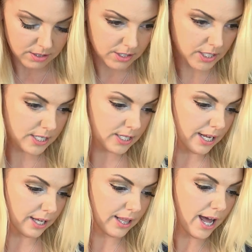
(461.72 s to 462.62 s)
just
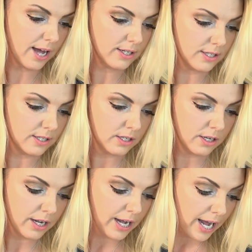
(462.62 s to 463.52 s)
like that.
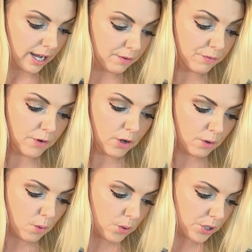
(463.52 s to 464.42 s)
And of
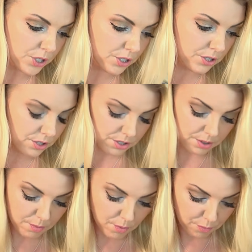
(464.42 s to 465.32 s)
course, some